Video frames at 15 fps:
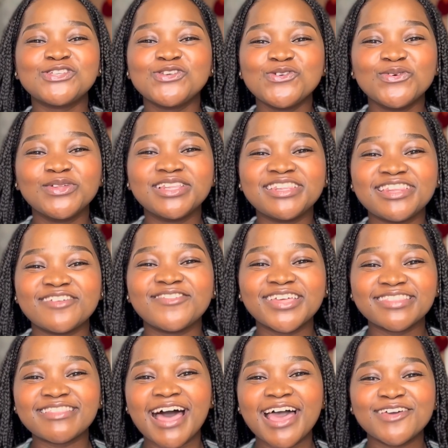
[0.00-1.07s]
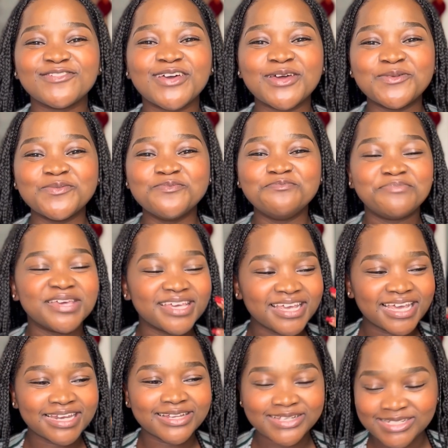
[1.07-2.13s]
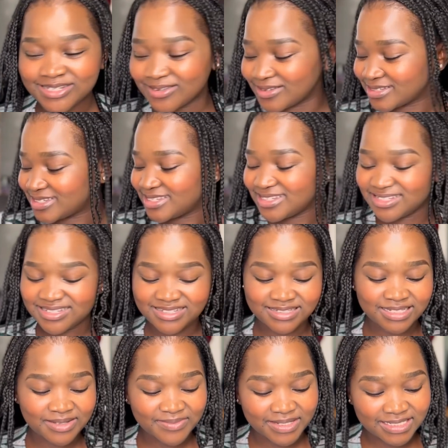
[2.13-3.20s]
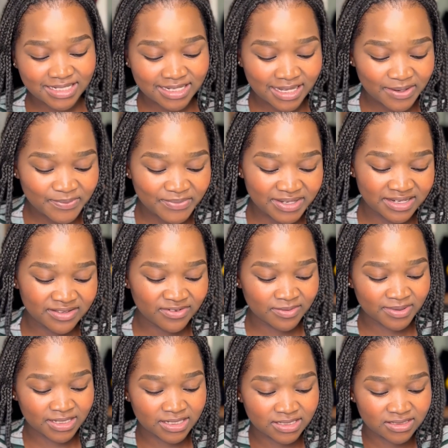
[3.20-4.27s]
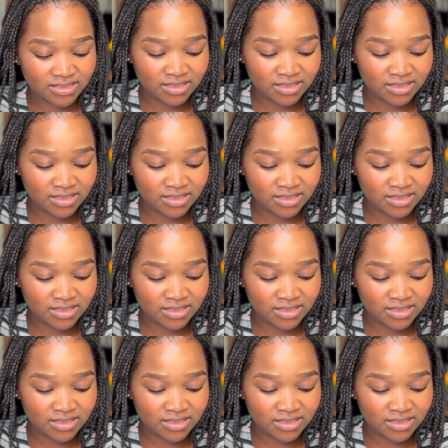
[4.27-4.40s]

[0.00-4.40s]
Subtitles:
to living life and being an adult." Damn it, I can't believe I'm an adult.